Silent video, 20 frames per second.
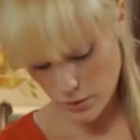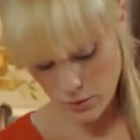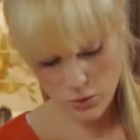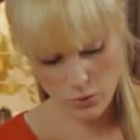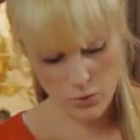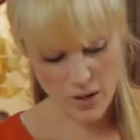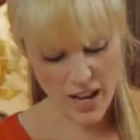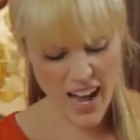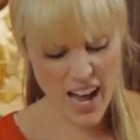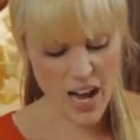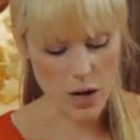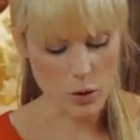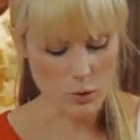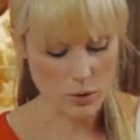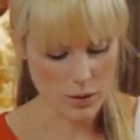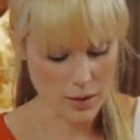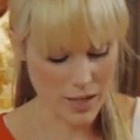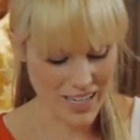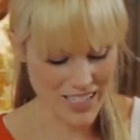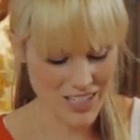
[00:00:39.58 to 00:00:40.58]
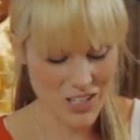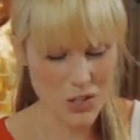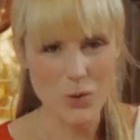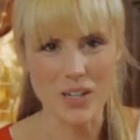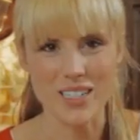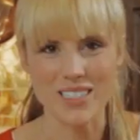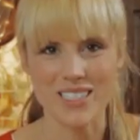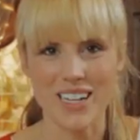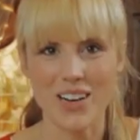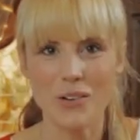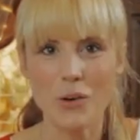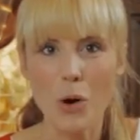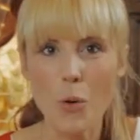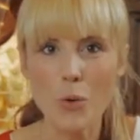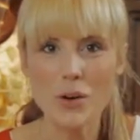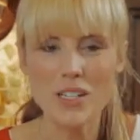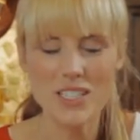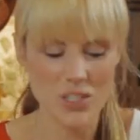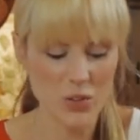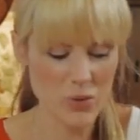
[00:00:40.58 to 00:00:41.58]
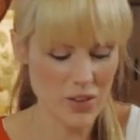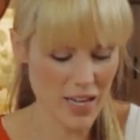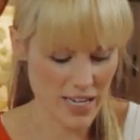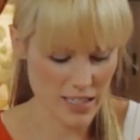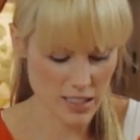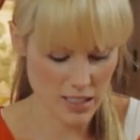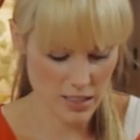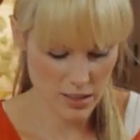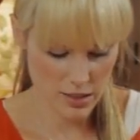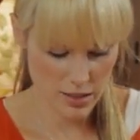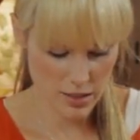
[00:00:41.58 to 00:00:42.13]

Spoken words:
Ooh, ow, I knew it. I always do that.